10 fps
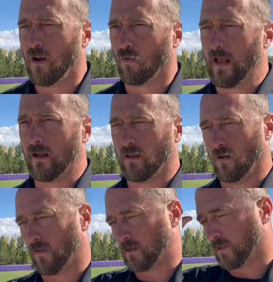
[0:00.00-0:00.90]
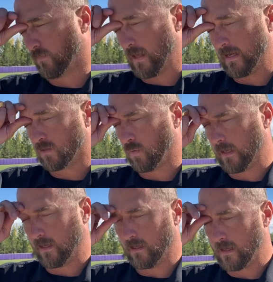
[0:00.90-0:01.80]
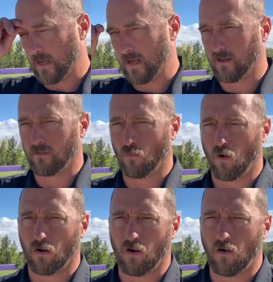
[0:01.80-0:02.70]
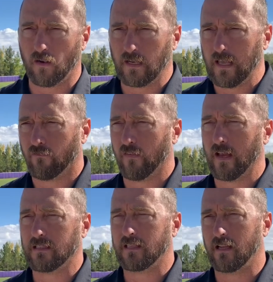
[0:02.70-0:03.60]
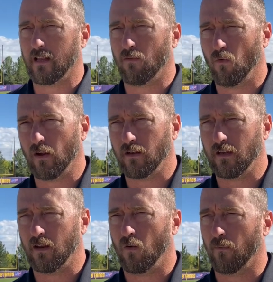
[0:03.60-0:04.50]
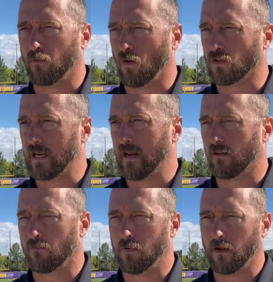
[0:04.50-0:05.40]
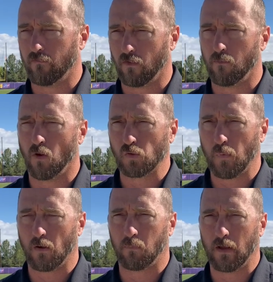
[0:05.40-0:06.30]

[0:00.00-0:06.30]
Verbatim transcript: No doubt, you know, there's some things we can uh, work on and get fixed. that it, wasn't, you know, up to our standard, but for the most part